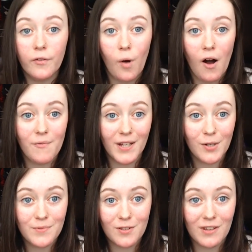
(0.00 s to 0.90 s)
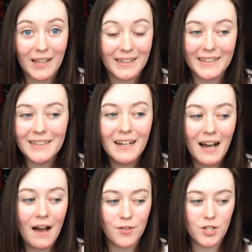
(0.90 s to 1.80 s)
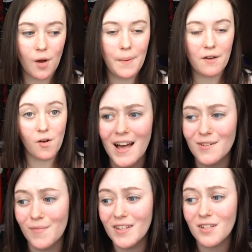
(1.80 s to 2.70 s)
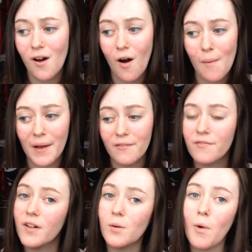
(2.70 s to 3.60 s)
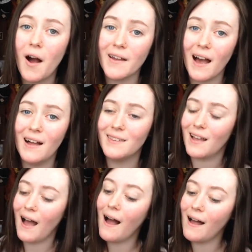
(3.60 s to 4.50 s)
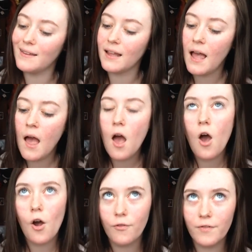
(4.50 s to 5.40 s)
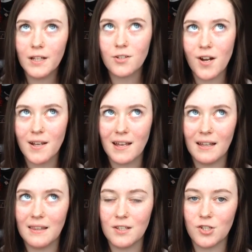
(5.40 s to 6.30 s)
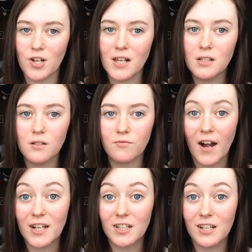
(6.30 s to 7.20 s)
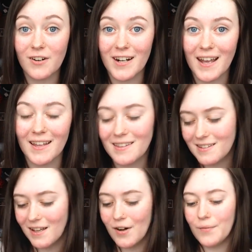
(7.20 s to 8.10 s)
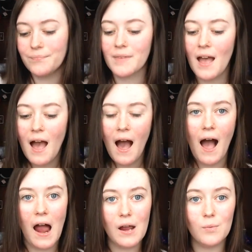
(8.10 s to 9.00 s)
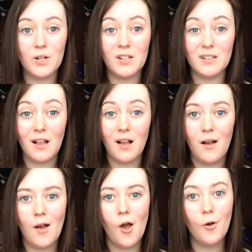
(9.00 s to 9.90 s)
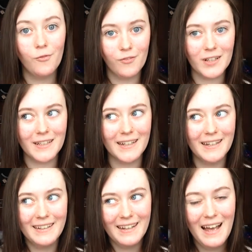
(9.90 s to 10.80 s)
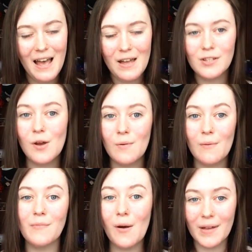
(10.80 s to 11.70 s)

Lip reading: my life of what I've been up to lately. I've got a few things ahead of me, so I might film what I can and hopefully try and get this channel regular again, so I will hopefully,